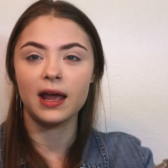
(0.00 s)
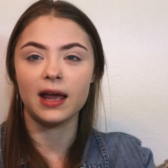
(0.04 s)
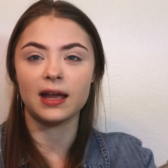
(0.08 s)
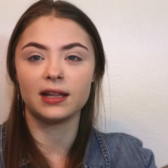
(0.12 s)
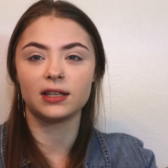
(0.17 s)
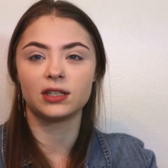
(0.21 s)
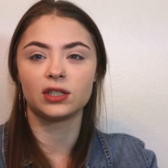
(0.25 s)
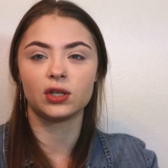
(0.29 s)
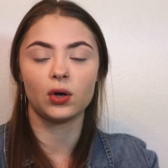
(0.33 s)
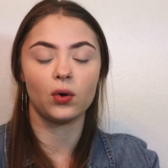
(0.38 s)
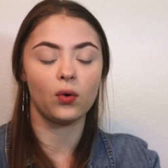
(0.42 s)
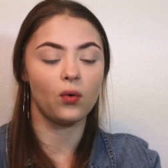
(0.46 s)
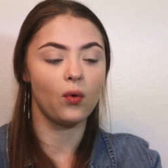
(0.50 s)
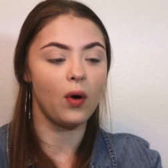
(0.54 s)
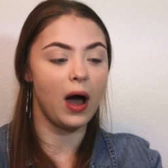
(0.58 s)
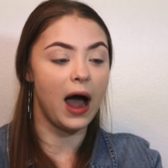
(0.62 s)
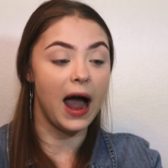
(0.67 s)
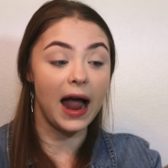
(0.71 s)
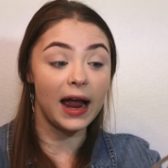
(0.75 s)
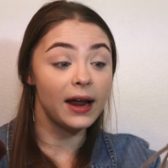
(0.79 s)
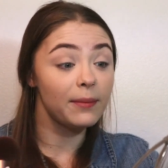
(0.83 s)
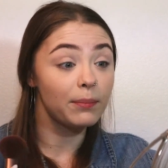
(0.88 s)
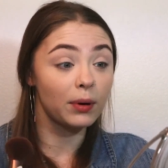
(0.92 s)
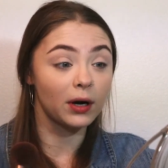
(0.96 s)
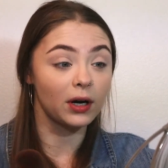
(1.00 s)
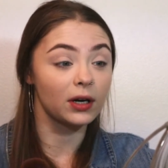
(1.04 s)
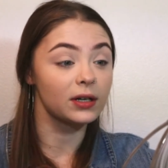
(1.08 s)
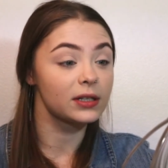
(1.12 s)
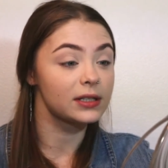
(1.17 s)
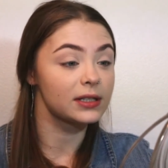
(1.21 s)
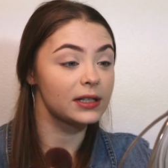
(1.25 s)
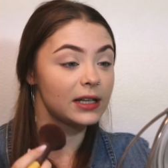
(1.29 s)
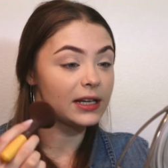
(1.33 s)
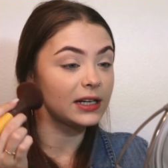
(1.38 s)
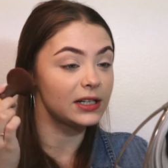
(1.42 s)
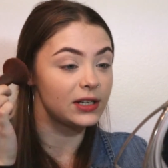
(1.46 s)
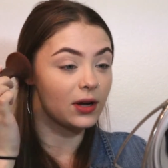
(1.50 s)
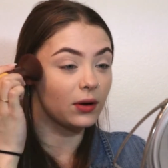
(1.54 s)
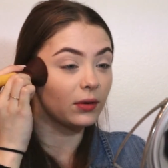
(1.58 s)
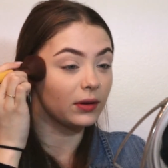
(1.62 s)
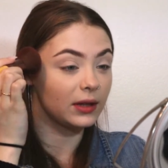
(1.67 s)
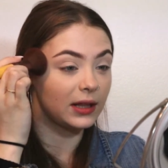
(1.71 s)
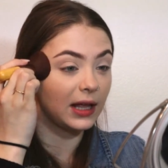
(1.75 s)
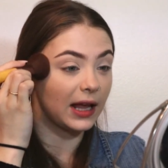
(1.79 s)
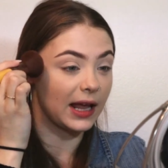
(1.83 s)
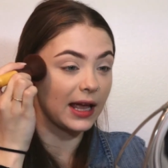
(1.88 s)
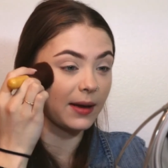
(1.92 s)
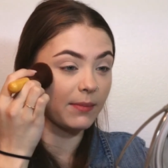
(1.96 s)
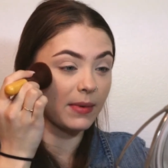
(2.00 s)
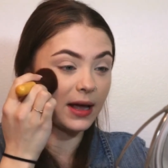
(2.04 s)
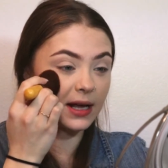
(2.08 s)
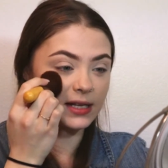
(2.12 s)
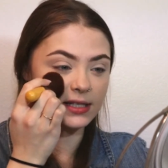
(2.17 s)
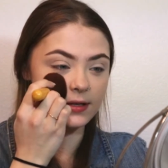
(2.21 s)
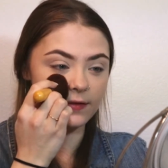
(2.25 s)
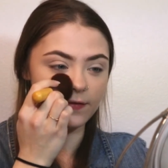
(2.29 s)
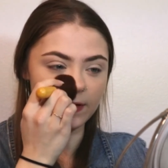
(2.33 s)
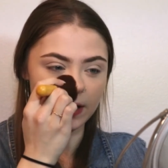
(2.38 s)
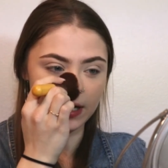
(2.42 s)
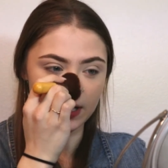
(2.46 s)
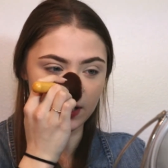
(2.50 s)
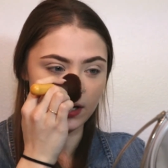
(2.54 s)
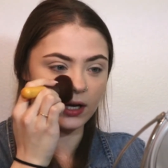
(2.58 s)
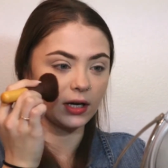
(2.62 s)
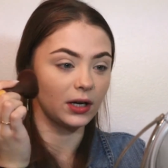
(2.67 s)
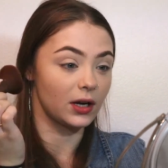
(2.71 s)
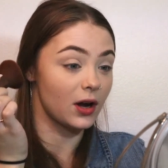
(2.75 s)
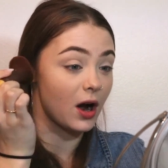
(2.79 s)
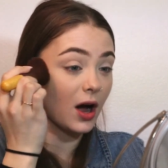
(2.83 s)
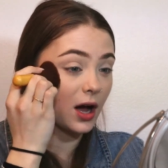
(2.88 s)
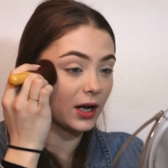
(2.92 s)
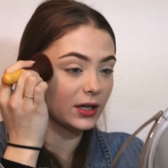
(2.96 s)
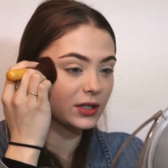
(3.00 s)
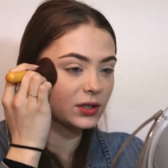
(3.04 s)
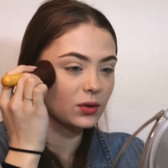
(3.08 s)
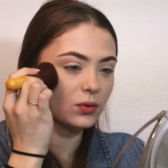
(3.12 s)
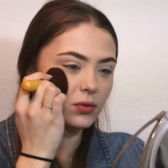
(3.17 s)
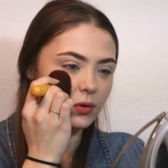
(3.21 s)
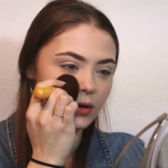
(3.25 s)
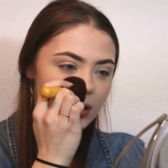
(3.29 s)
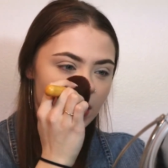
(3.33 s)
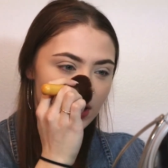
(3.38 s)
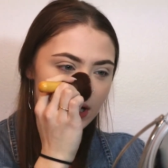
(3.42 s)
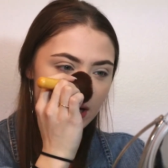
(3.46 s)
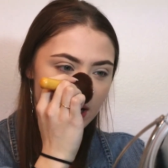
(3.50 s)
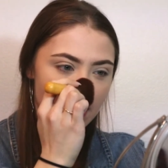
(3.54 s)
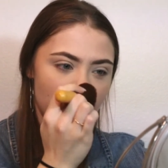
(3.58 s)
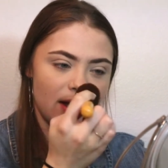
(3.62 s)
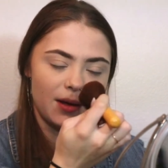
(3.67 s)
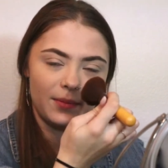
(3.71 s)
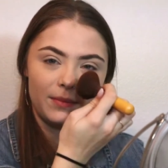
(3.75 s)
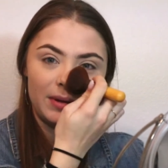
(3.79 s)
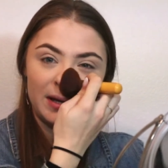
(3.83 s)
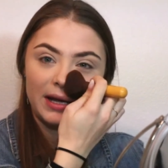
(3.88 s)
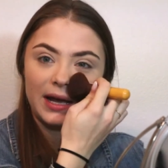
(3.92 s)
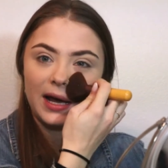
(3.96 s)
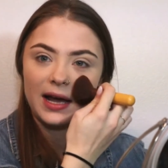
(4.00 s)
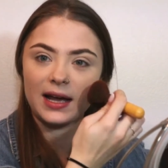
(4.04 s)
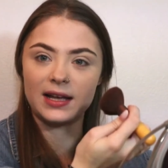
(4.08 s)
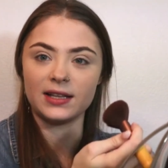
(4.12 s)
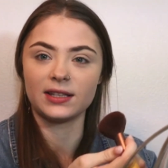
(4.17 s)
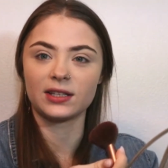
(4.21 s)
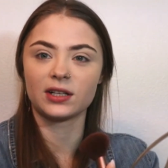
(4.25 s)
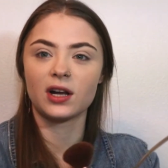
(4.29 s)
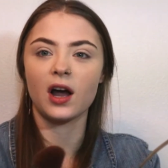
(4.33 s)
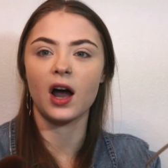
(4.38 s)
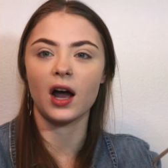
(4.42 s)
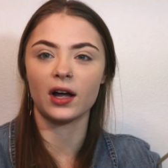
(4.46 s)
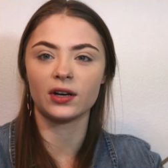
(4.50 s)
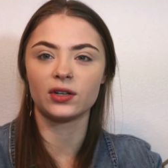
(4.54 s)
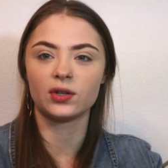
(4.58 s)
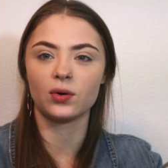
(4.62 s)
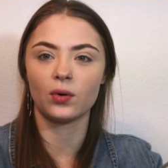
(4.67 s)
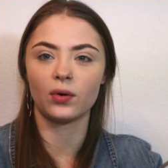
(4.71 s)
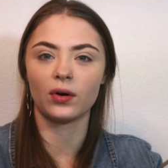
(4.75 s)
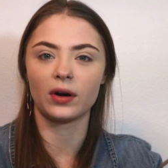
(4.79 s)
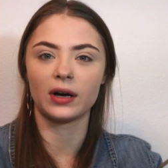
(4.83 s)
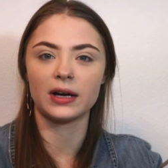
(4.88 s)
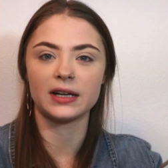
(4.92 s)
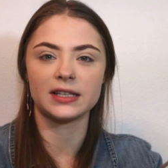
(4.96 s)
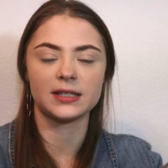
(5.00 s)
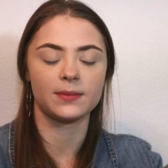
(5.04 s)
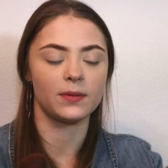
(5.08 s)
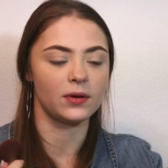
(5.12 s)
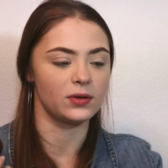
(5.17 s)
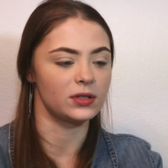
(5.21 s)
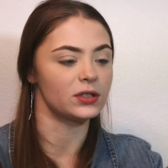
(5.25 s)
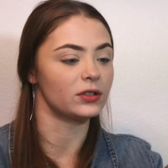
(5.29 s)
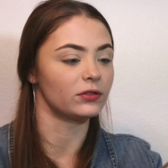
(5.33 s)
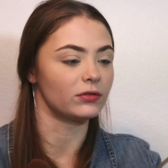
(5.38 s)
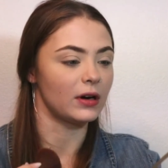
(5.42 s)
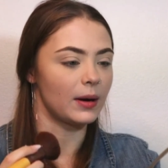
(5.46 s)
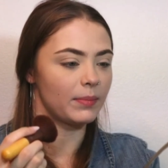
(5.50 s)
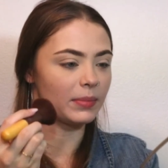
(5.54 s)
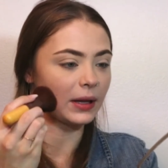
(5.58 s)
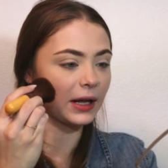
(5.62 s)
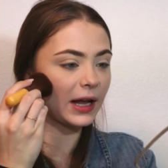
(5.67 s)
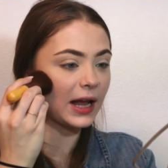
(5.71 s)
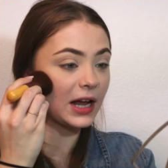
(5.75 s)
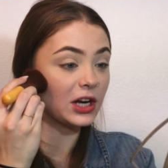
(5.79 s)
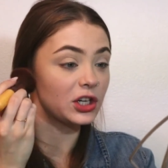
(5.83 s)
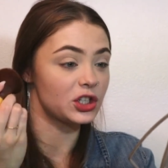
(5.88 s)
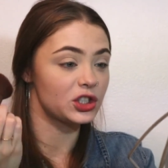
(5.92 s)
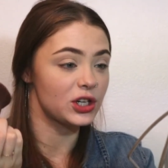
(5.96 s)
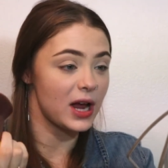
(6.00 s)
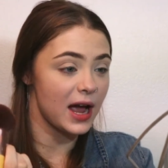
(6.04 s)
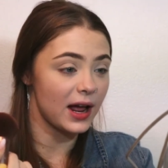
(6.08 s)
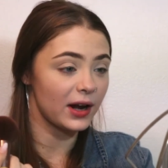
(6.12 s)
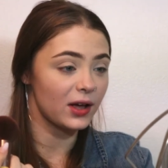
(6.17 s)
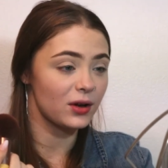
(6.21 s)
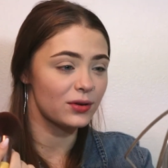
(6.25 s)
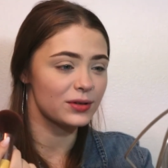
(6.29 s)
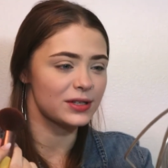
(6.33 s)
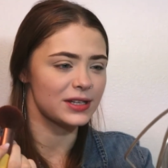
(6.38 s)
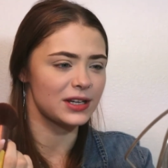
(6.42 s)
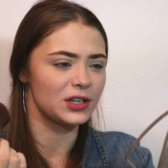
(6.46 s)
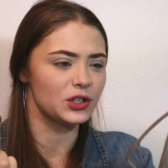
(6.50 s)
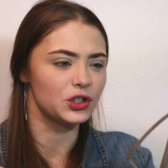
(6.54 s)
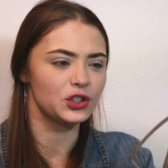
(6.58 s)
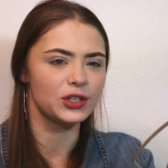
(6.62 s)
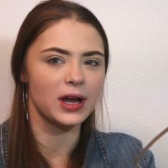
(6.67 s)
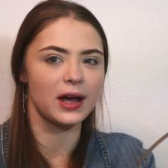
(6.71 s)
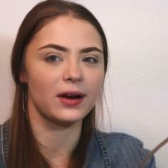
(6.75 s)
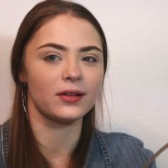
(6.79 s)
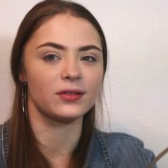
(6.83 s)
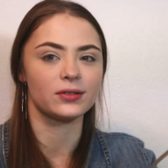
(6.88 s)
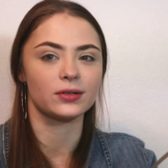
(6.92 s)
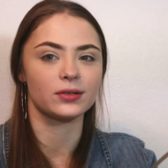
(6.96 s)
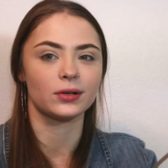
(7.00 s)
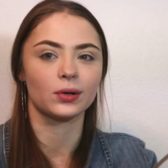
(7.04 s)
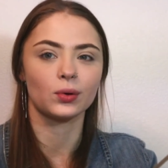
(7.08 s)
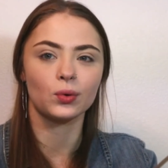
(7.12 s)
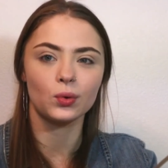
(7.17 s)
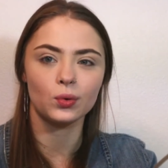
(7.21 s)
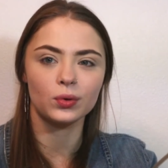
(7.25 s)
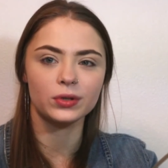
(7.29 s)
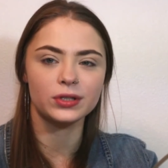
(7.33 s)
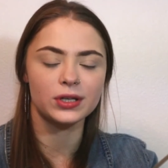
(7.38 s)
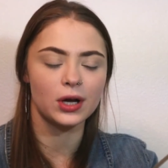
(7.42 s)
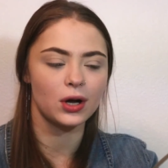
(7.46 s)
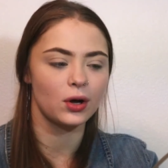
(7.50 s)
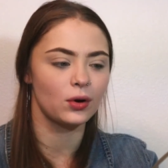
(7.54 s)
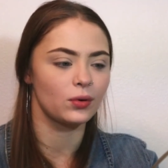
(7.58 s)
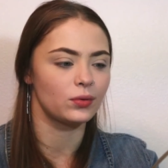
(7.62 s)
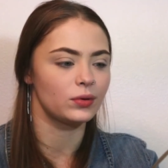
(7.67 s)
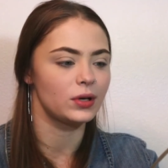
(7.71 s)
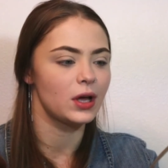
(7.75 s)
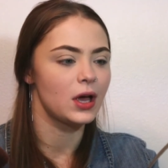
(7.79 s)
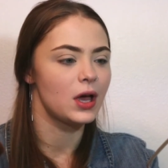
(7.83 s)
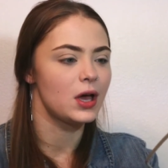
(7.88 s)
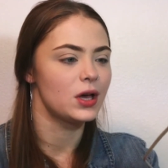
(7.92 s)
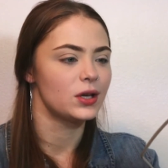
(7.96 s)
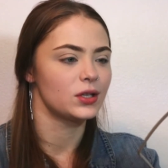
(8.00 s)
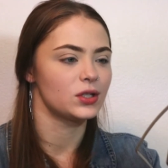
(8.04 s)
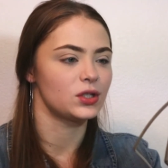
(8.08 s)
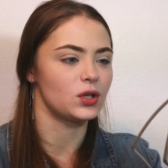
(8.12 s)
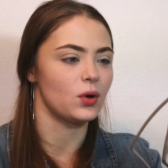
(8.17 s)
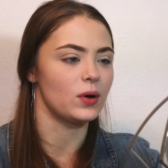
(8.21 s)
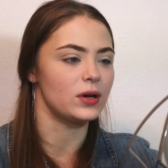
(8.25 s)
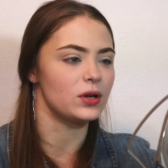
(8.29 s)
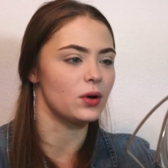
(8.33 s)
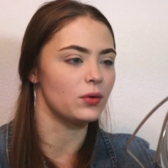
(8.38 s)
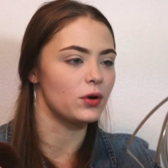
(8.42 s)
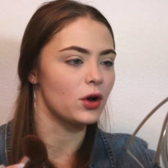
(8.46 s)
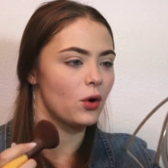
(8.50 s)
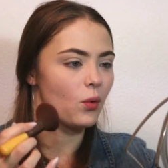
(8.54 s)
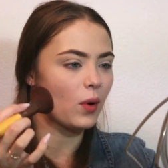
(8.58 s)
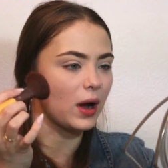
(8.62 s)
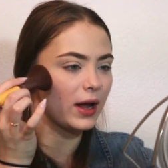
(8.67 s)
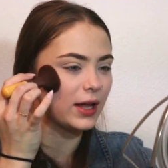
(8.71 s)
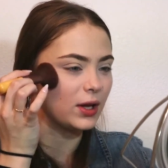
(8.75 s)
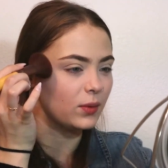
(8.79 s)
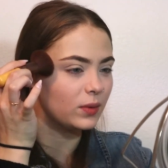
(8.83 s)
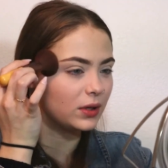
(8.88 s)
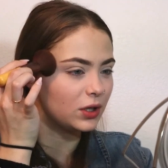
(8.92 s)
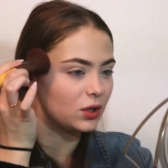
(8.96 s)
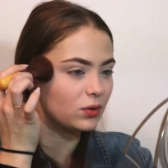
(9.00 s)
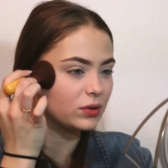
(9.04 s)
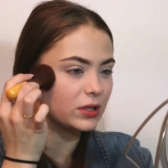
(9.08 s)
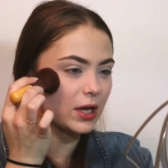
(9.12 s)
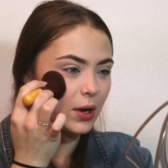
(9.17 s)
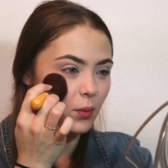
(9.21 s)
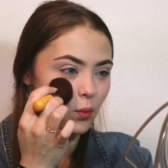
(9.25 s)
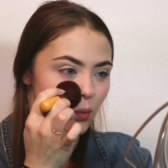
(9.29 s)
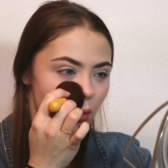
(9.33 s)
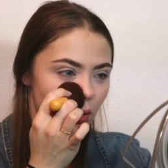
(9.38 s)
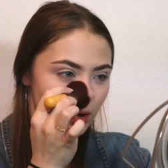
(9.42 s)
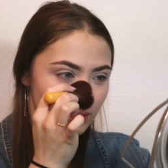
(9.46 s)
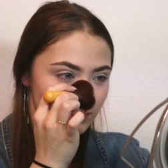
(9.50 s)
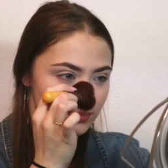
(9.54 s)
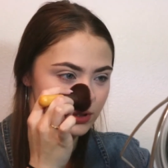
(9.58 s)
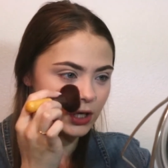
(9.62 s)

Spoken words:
and so I personally don't think it makes a very good contour, because contour is supposed to replicate shadows and shadows are cool toned, so I don't know why you would use a warm